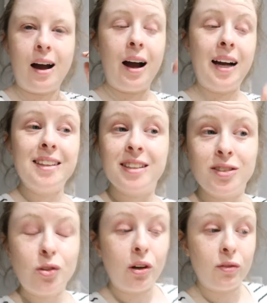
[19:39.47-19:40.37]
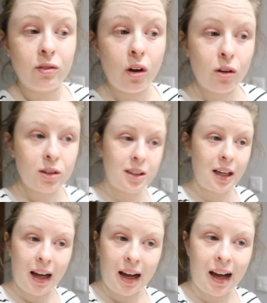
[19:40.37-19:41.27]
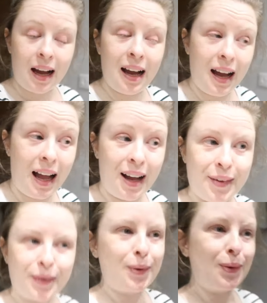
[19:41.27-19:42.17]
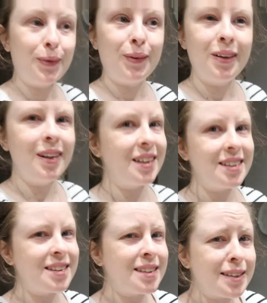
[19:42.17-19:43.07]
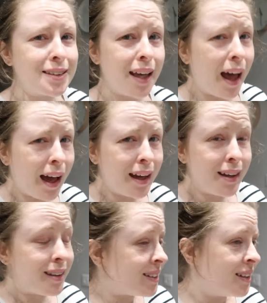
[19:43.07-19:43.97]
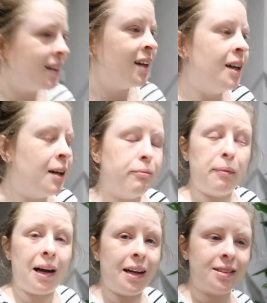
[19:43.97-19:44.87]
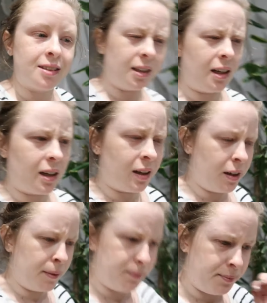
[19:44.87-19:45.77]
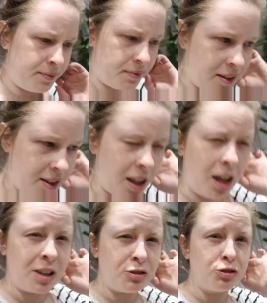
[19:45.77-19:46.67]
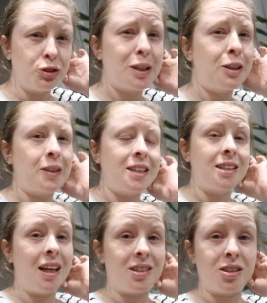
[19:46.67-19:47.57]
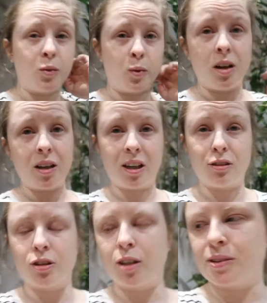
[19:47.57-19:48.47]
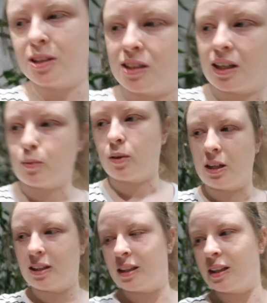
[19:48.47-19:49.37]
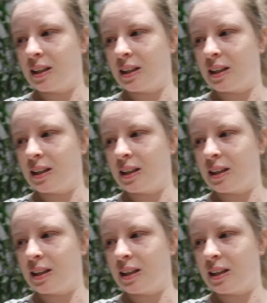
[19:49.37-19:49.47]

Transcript: I did not vlog at all today. My bad. Yeah, I was really, really stacked at work. I had a really busy day at work,